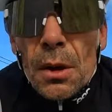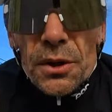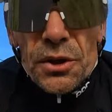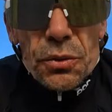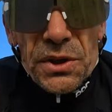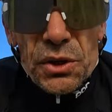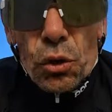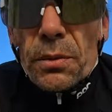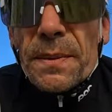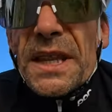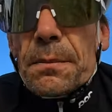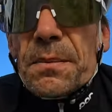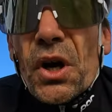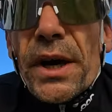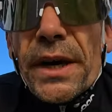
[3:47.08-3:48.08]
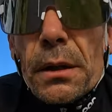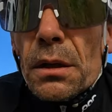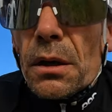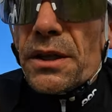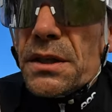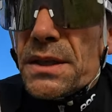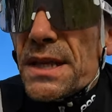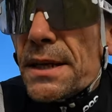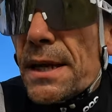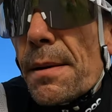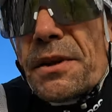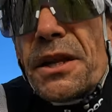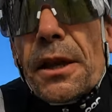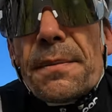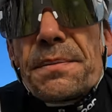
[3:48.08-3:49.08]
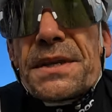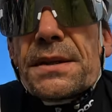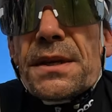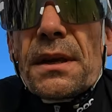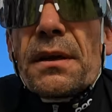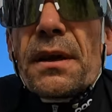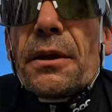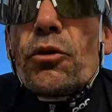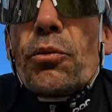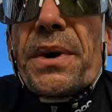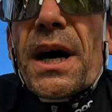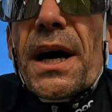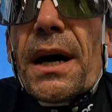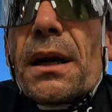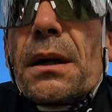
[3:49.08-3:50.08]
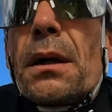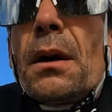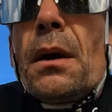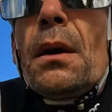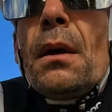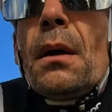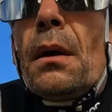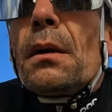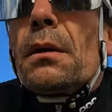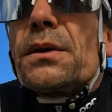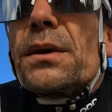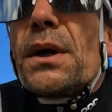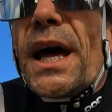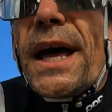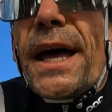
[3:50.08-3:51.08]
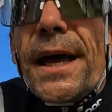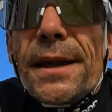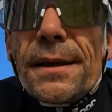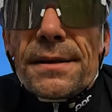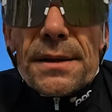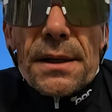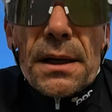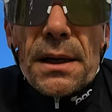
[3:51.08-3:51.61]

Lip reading: should we talk about the bike? I just did a couple of laps at Centennial Park and